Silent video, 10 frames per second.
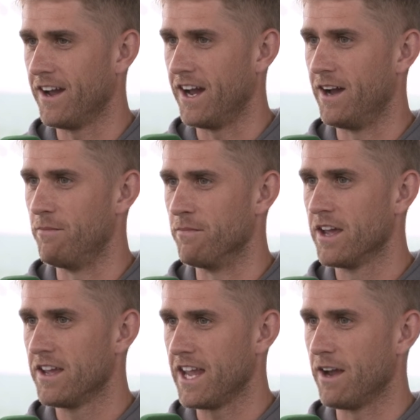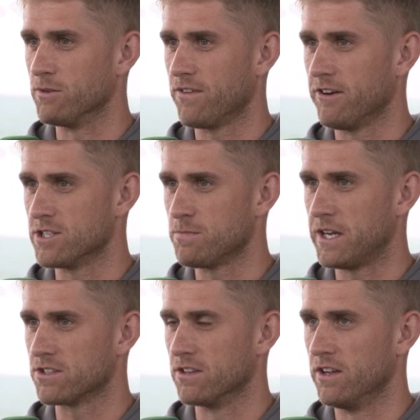It was very
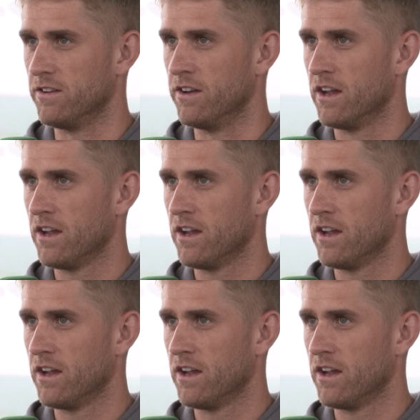special, and